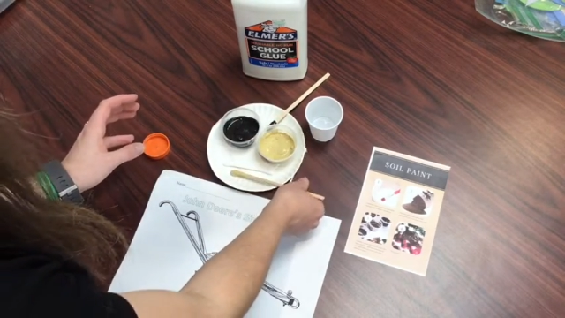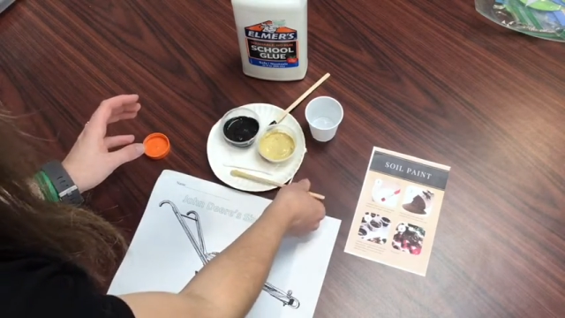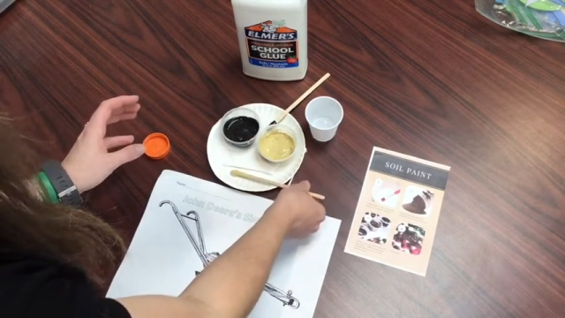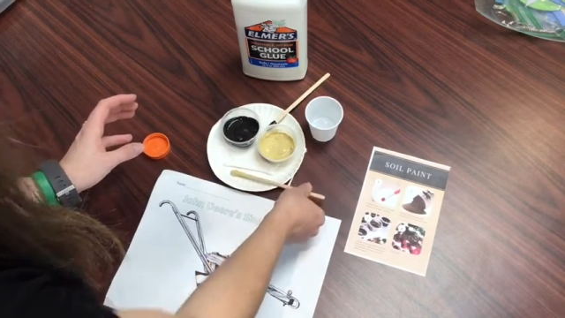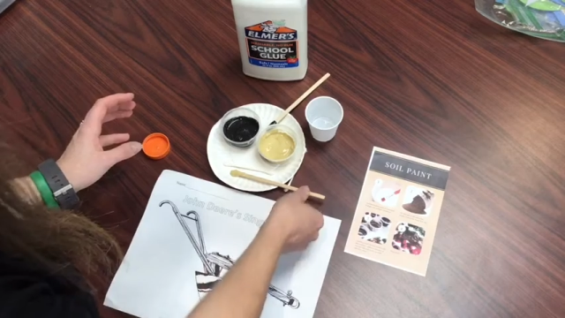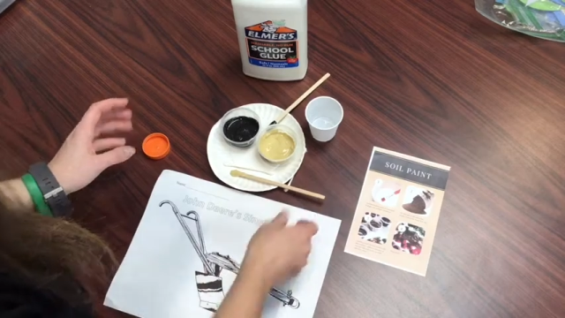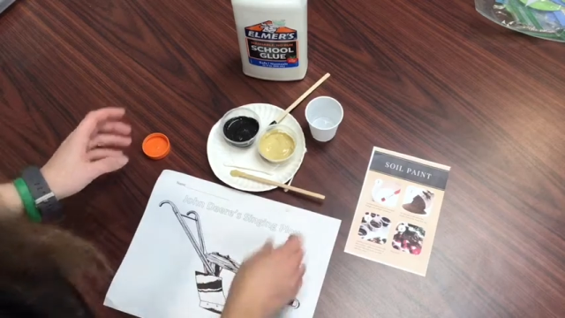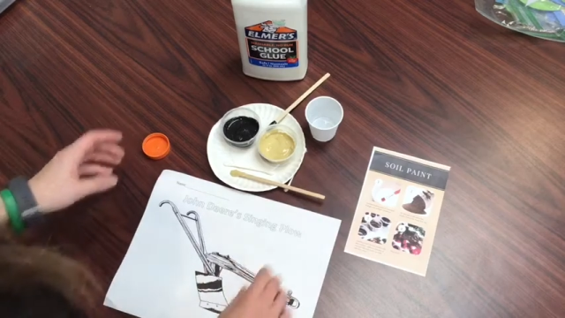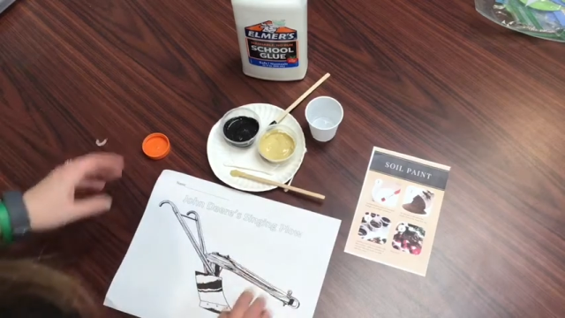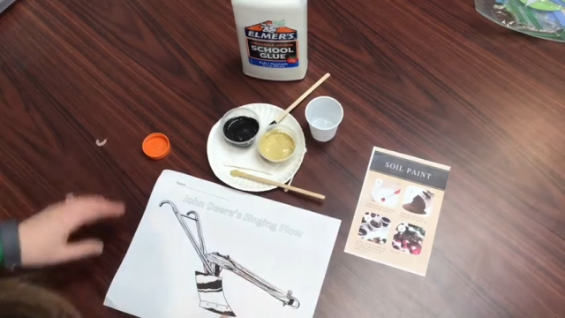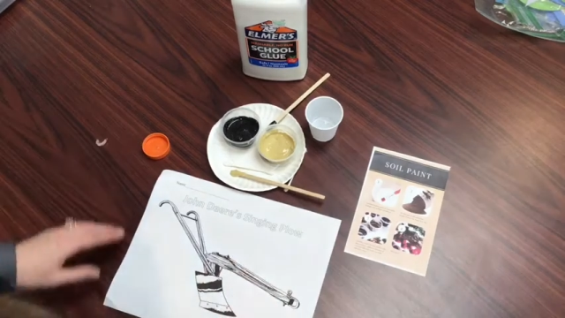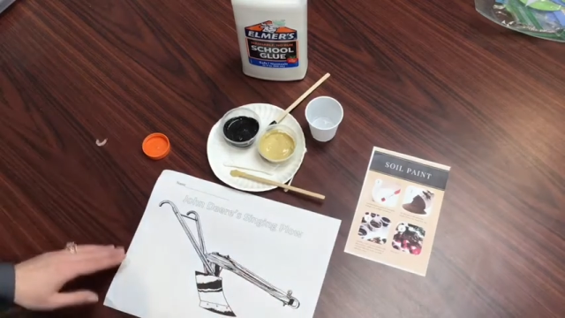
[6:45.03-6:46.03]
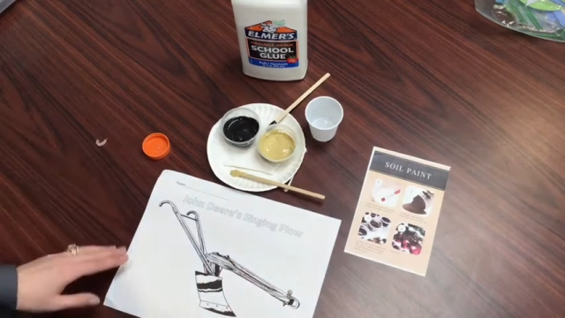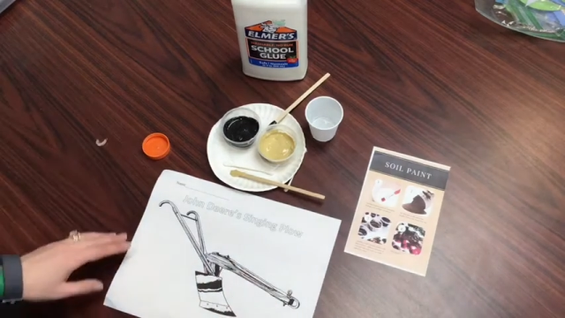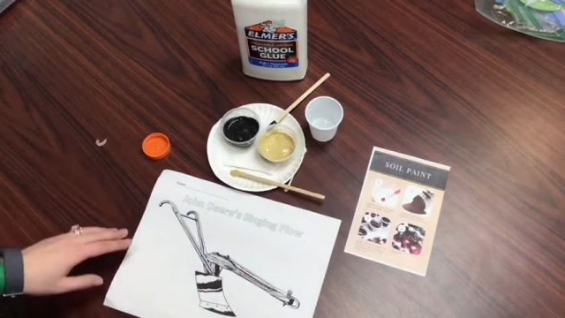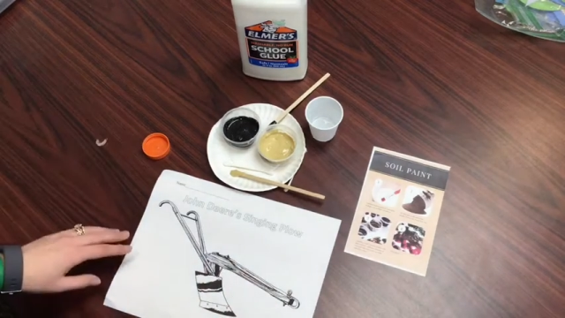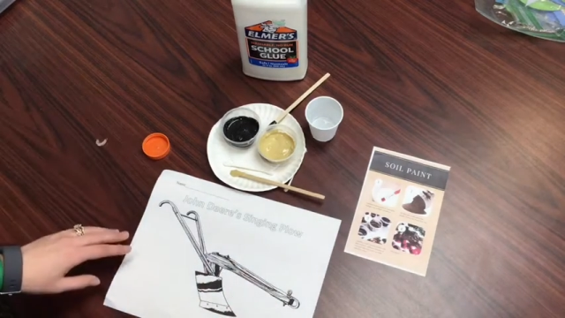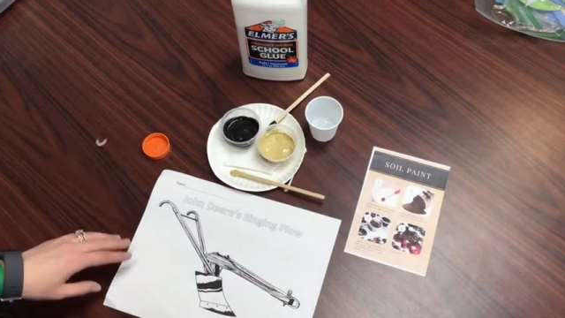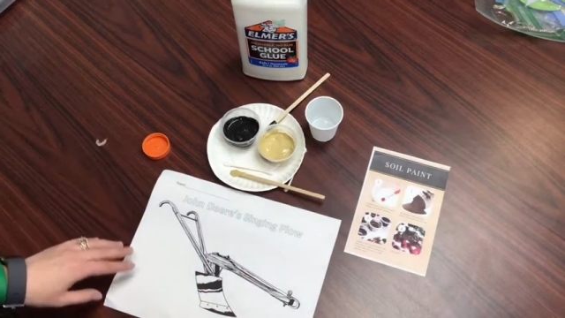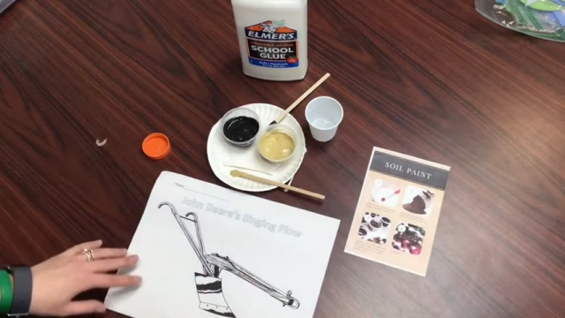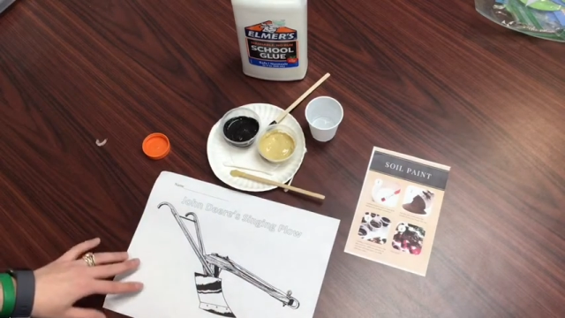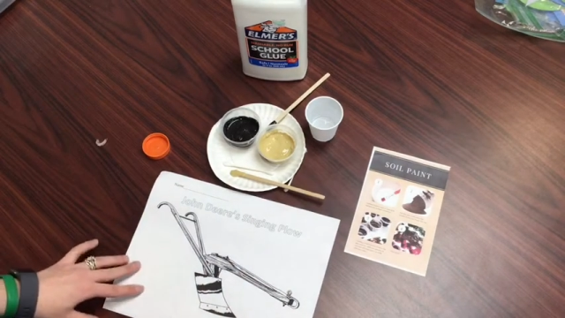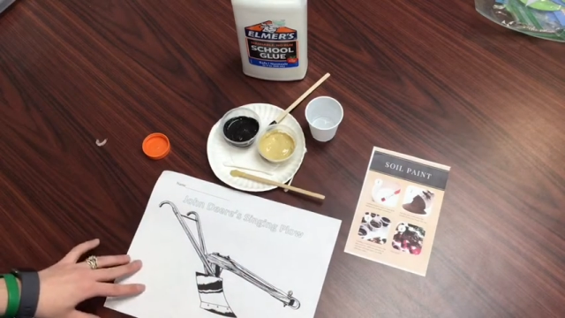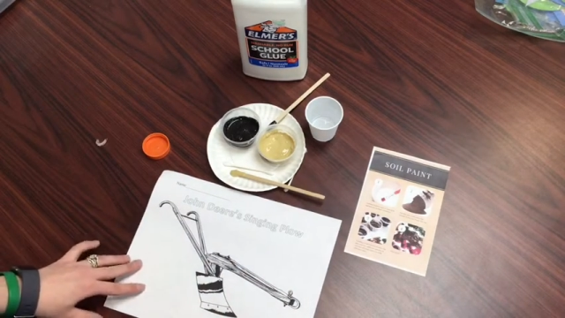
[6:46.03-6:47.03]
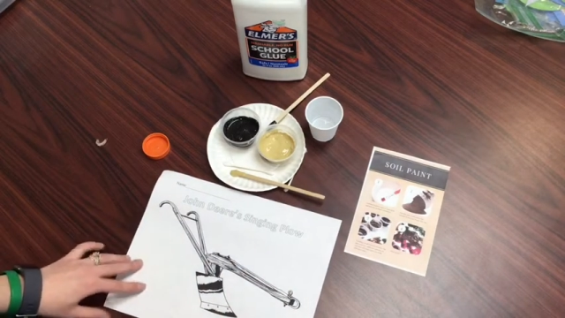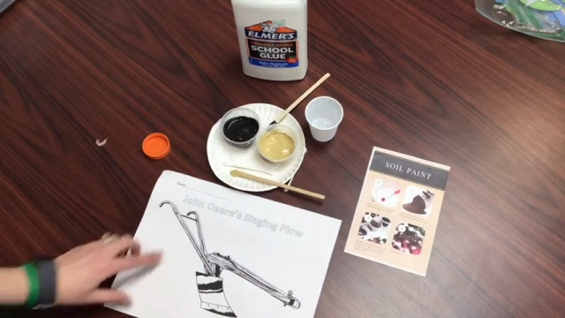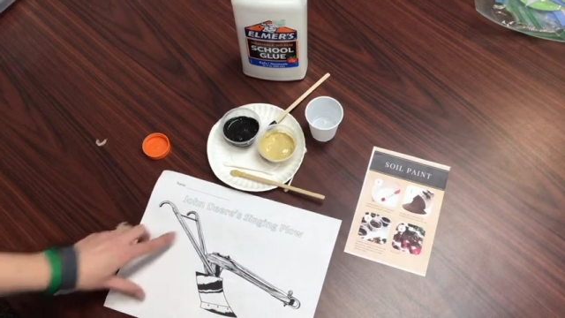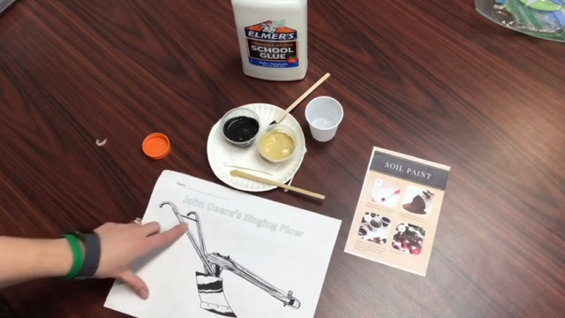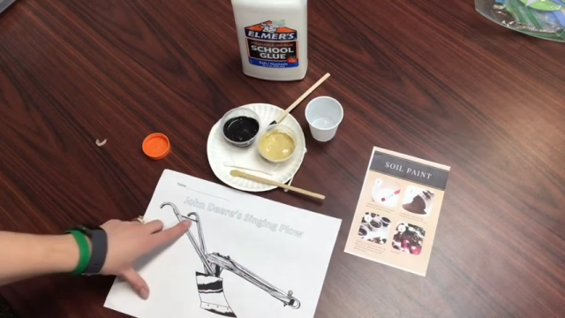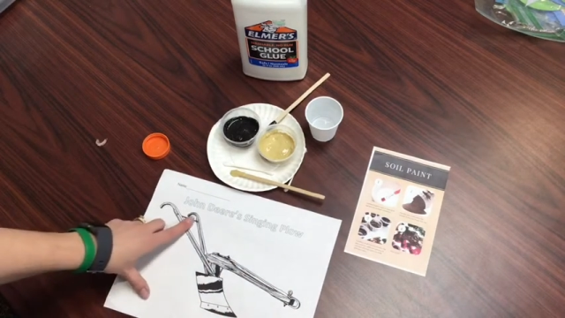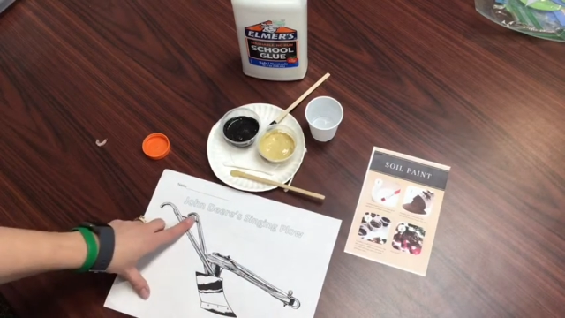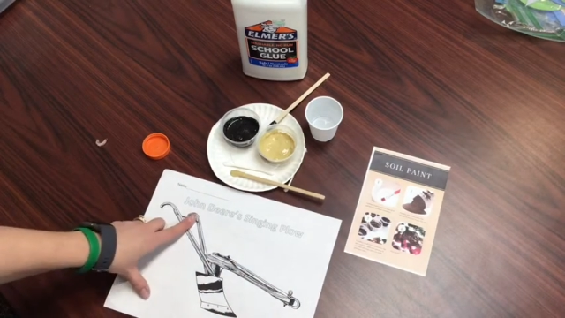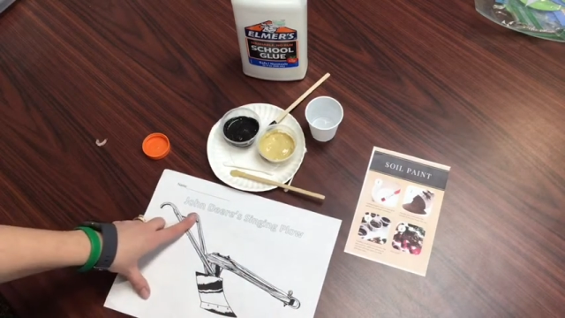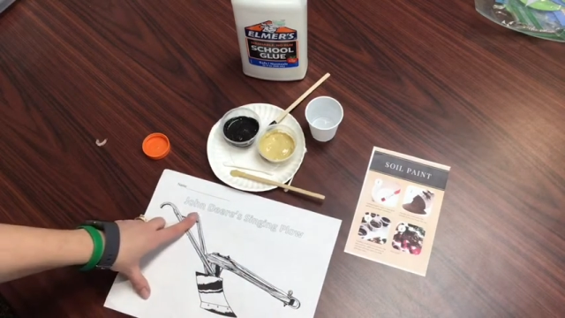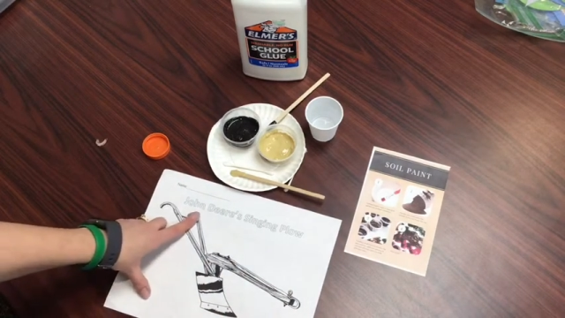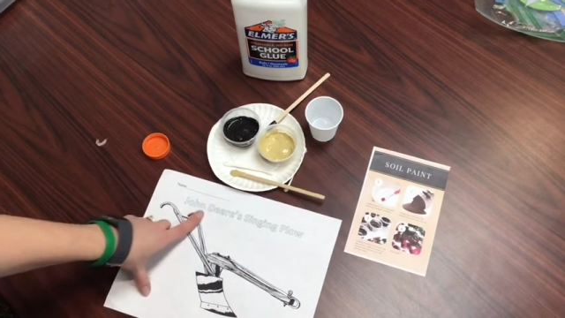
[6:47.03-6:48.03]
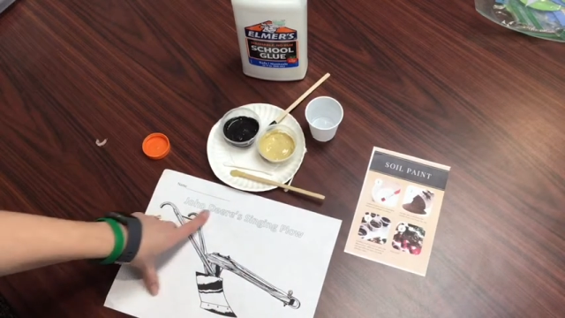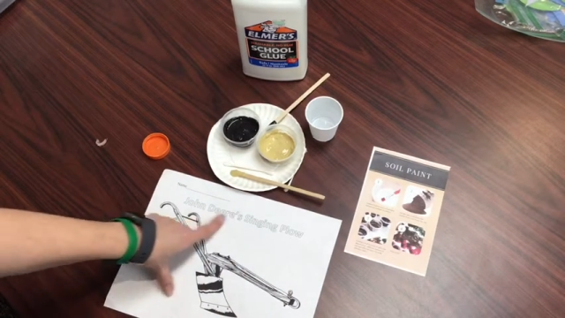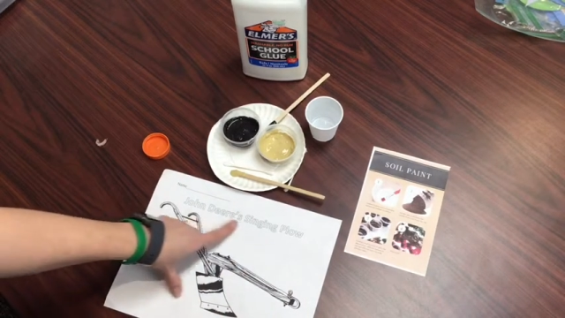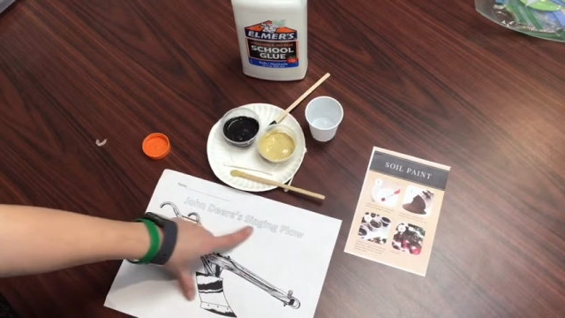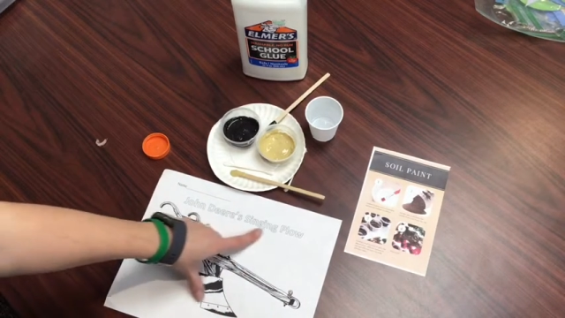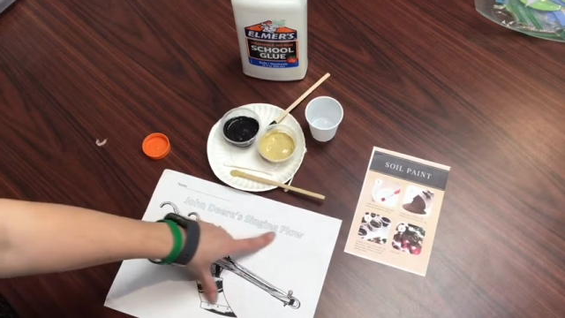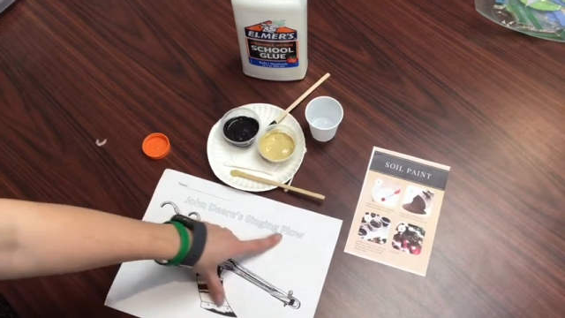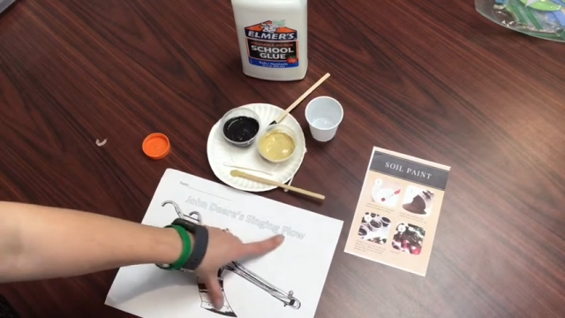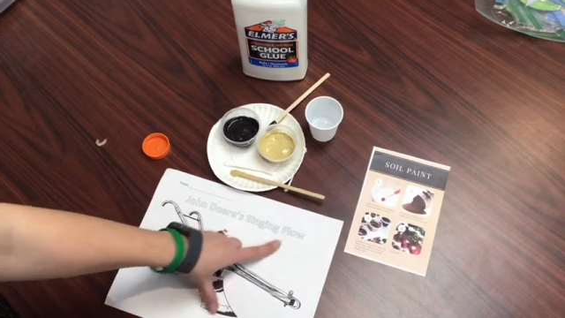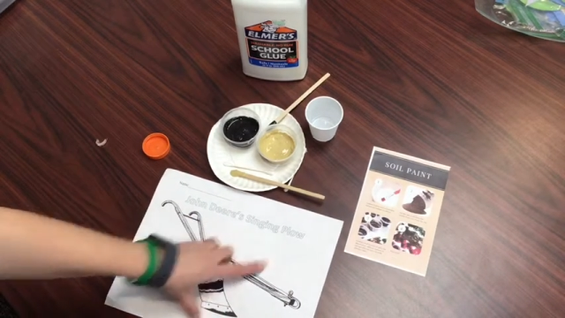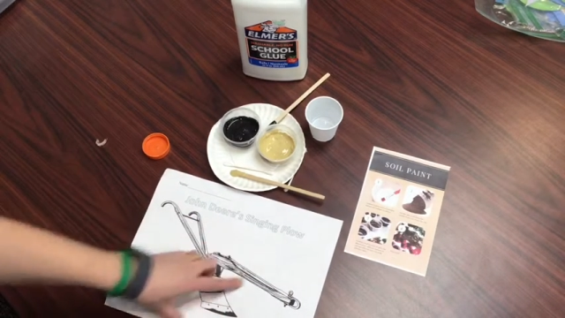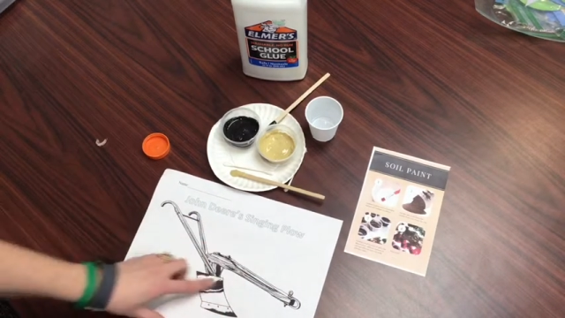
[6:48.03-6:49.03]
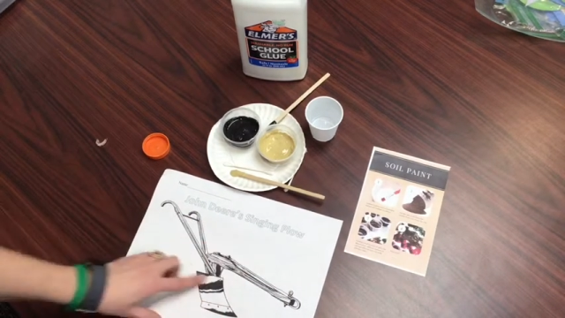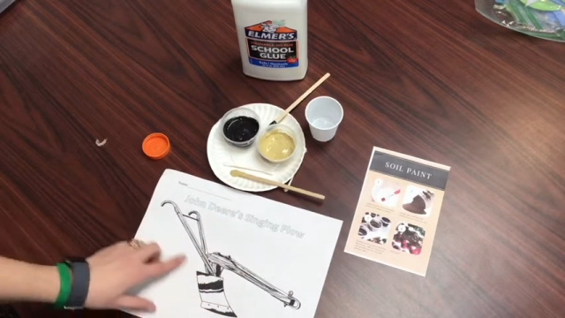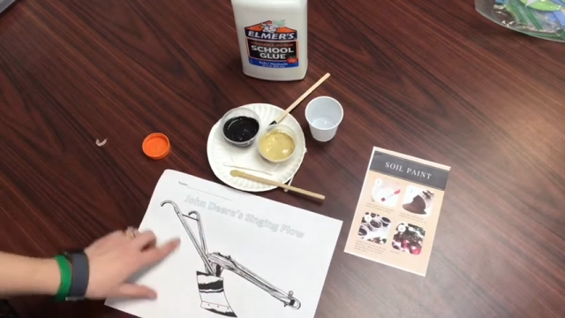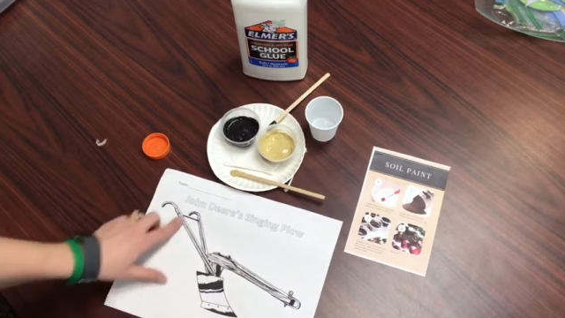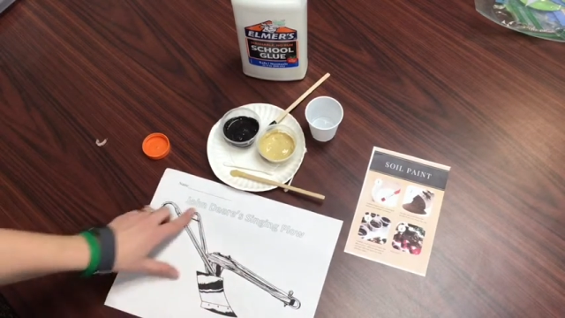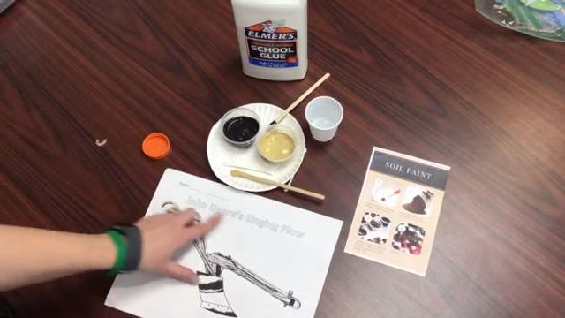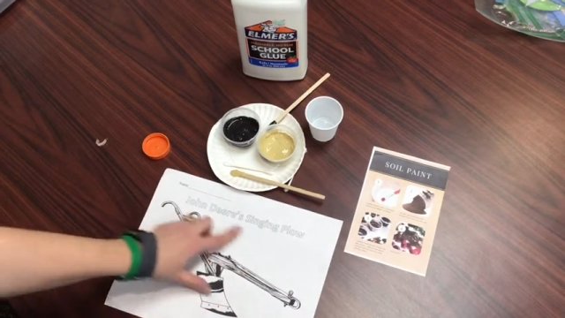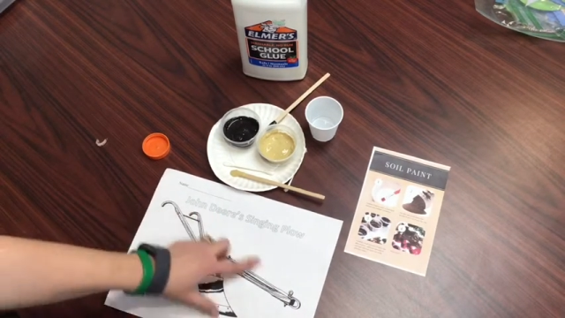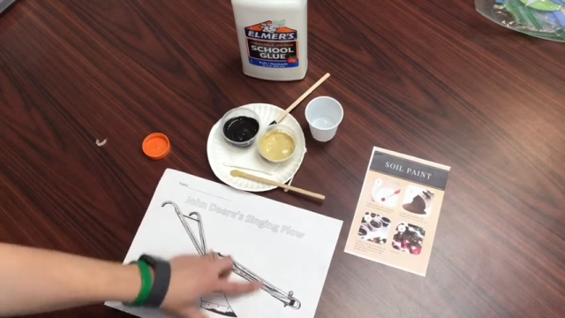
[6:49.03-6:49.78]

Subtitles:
(no speaker visible)